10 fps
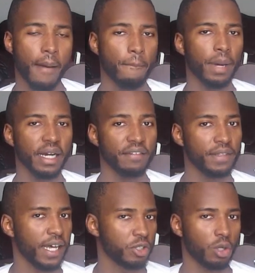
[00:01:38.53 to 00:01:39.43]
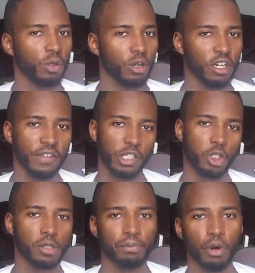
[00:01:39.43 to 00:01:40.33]
but if that's your look, if that's
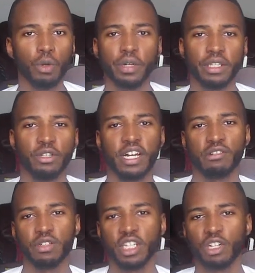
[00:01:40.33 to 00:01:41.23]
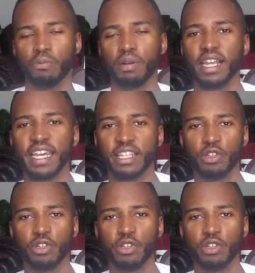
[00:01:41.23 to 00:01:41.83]
what you're born with, you can't really complain.